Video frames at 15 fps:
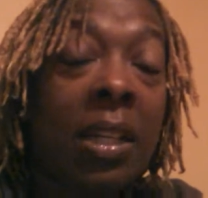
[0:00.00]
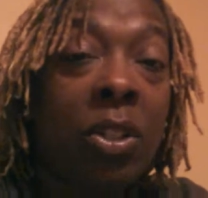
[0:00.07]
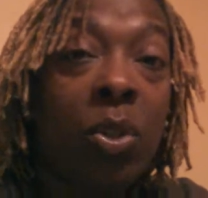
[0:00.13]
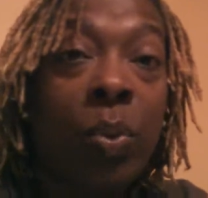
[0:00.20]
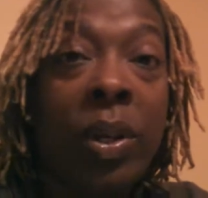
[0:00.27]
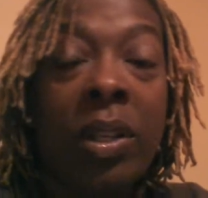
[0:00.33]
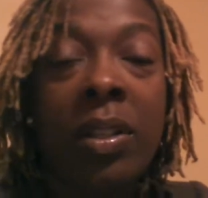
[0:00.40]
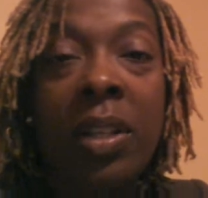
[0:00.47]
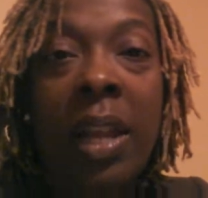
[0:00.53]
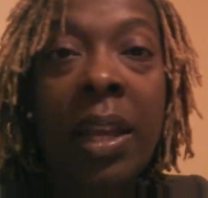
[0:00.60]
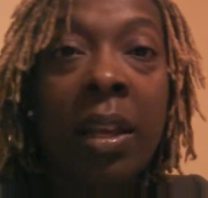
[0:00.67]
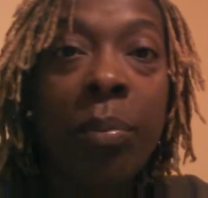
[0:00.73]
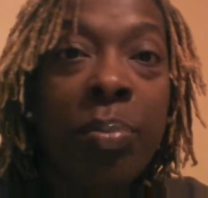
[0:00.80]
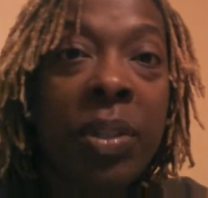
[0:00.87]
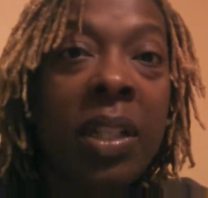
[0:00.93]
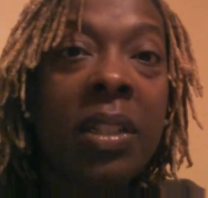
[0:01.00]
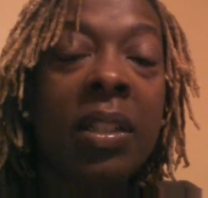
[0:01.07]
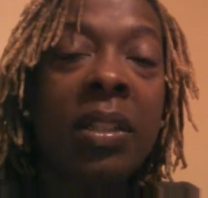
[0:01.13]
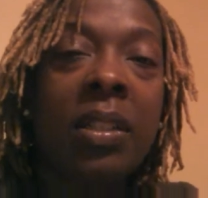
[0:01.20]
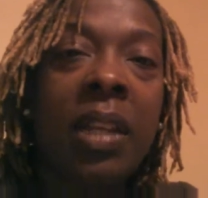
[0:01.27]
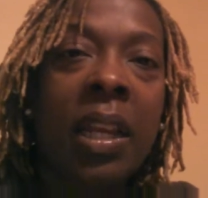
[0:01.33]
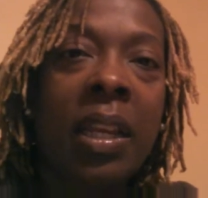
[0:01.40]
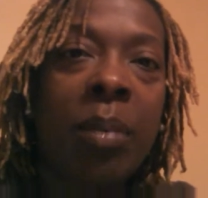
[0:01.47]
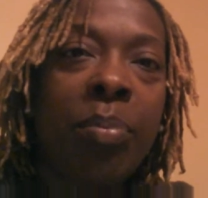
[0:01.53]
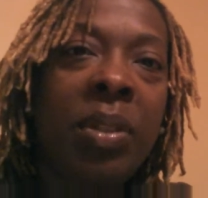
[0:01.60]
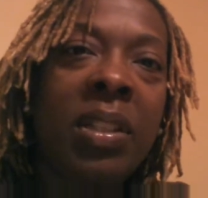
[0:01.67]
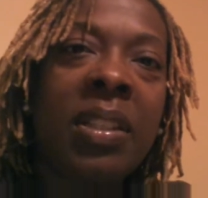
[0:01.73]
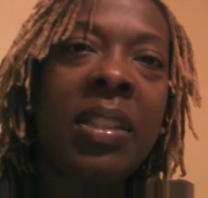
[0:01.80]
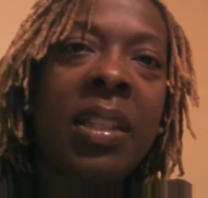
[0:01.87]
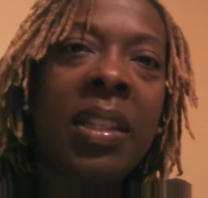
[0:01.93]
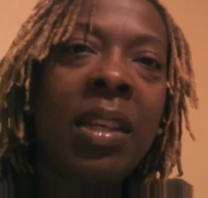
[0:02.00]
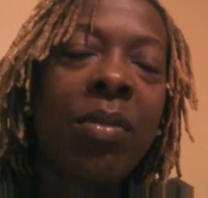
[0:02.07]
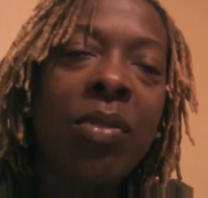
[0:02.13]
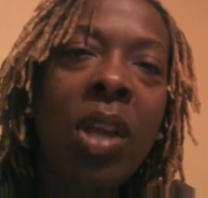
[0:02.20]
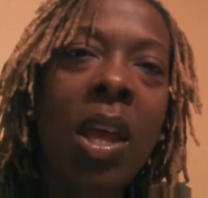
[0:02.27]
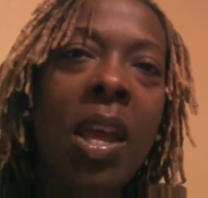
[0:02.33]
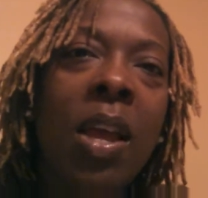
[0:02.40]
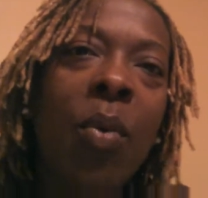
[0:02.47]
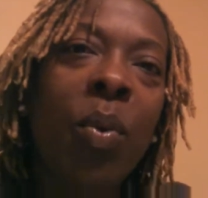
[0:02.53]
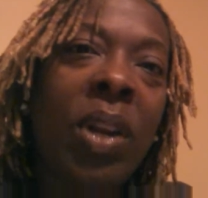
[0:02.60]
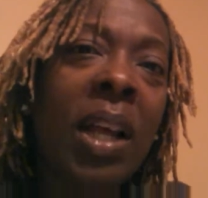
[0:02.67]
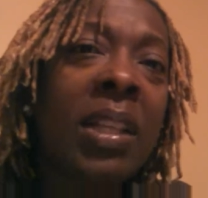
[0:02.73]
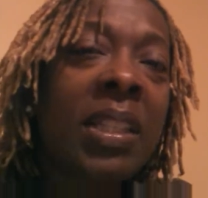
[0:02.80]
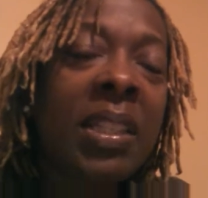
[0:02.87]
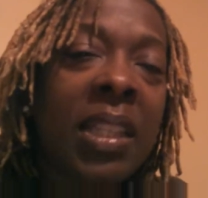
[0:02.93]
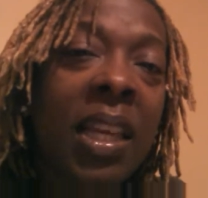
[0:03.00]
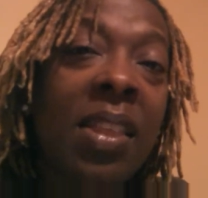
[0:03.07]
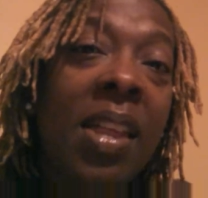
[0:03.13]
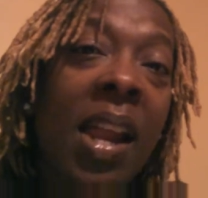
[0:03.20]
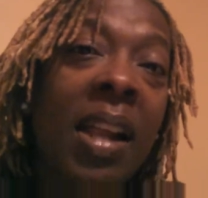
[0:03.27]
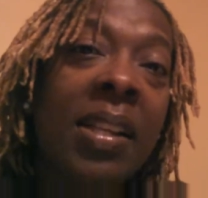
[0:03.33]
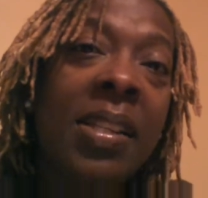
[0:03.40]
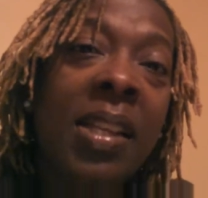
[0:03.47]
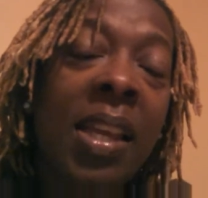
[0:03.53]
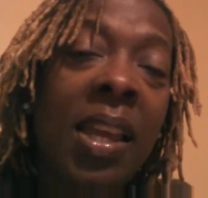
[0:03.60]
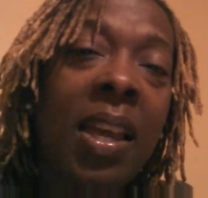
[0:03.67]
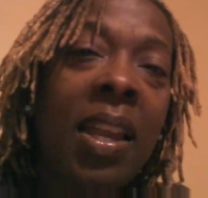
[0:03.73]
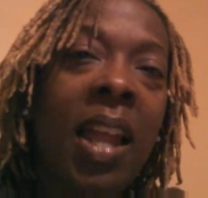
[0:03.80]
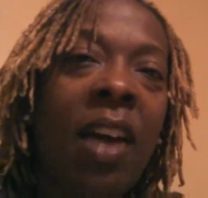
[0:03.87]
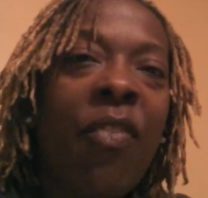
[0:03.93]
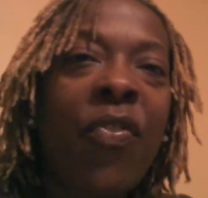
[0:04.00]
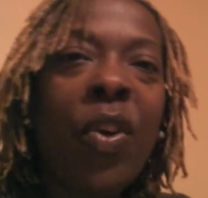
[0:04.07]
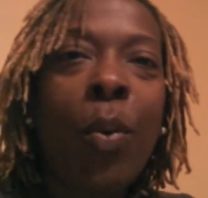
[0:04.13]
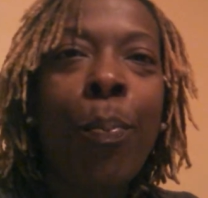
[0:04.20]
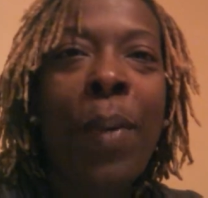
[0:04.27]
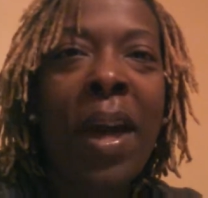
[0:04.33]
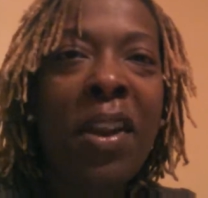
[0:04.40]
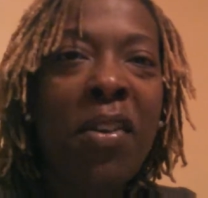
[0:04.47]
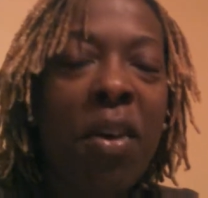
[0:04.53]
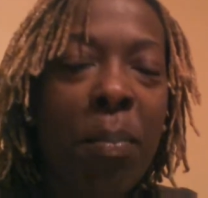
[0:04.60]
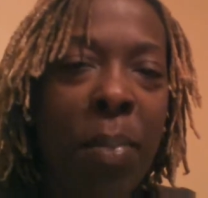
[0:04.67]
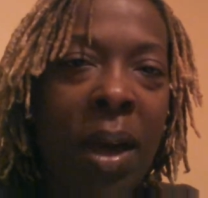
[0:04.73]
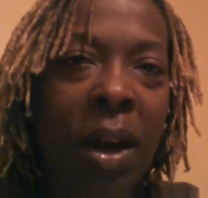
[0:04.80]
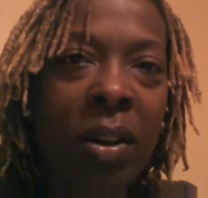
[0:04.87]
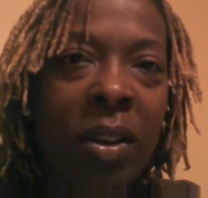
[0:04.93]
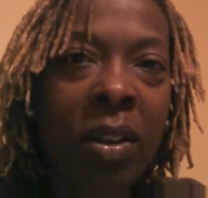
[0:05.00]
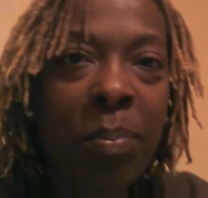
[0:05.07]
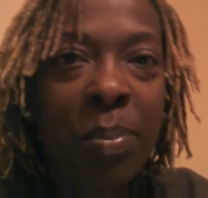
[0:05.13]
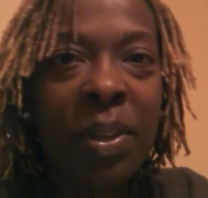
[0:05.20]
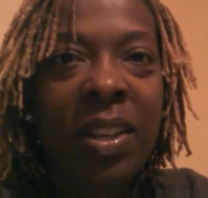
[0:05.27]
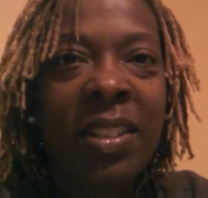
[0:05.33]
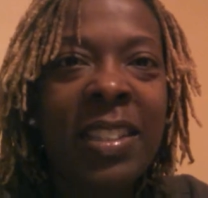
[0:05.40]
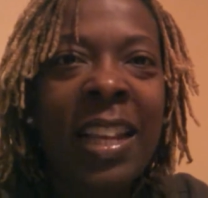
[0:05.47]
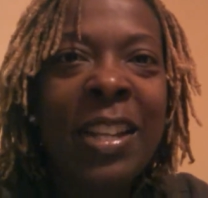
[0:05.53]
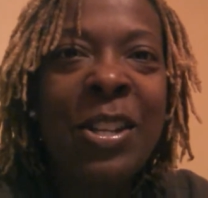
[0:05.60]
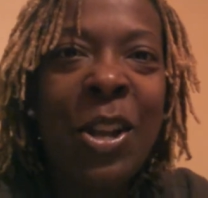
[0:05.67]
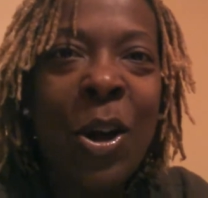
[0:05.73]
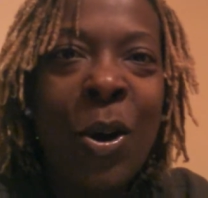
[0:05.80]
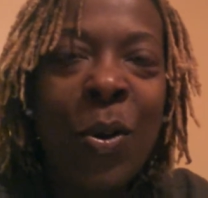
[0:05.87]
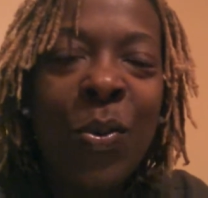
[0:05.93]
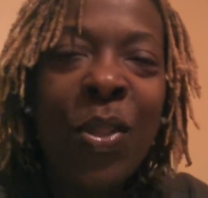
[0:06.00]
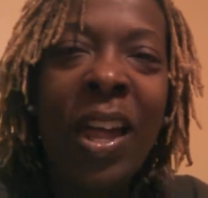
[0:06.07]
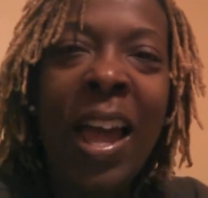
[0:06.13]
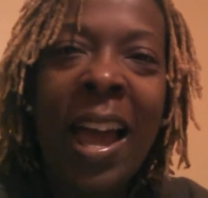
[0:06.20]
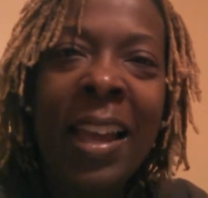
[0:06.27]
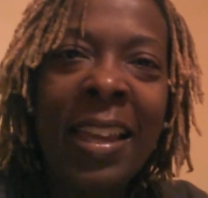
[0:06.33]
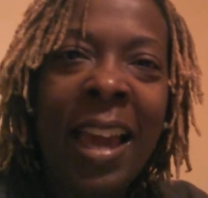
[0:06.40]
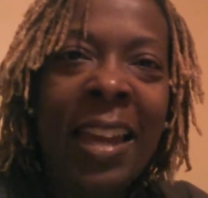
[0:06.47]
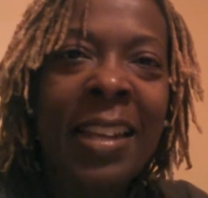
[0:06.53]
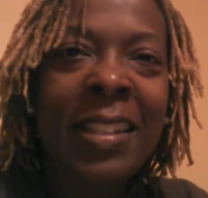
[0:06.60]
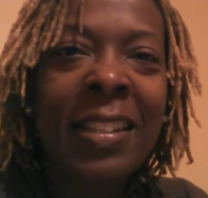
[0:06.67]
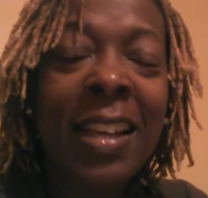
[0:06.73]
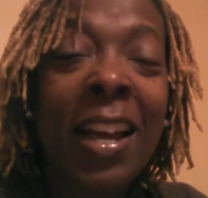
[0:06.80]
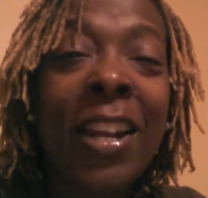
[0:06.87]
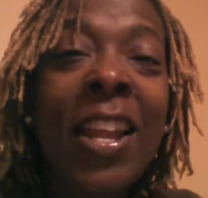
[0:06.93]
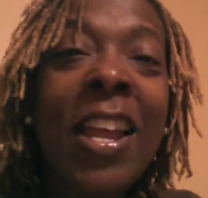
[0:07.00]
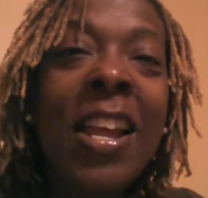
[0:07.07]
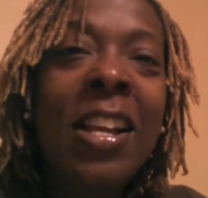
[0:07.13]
do it? Did I complete this? Did I complete this? And then when I see that I did, I feel better about it because I know that I got it done.